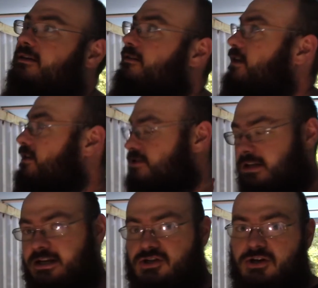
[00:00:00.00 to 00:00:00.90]
the
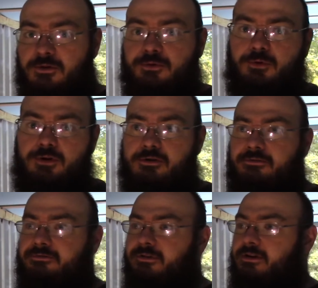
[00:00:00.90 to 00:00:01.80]
insulation on the
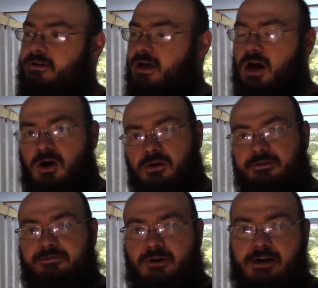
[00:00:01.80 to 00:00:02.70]
roof, all
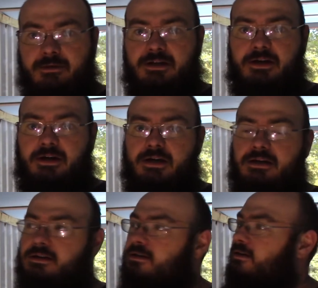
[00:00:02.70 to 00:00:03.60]
the framing done,